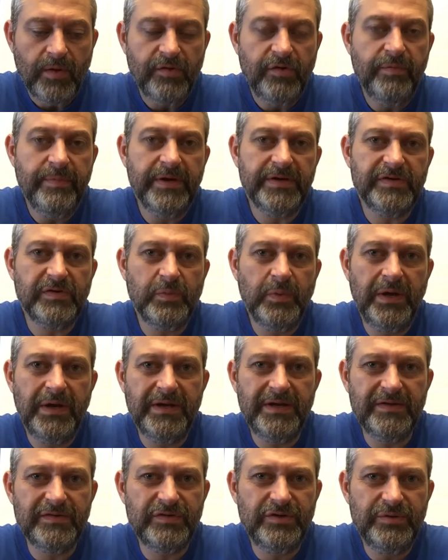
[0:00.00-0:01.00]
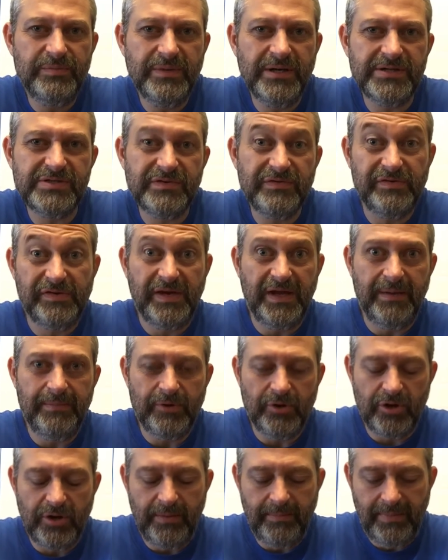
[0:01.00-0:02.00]
Too much sweetness, too much of
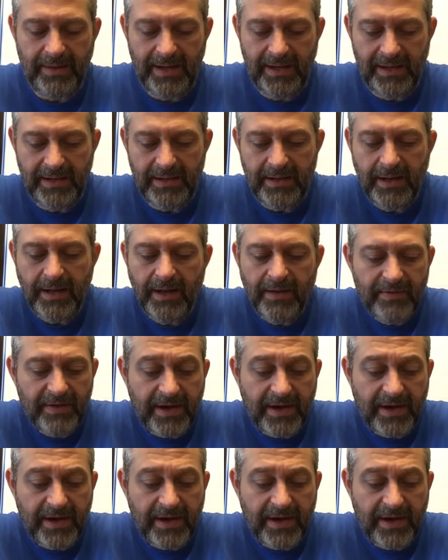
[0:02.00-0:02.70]
steamed green bean.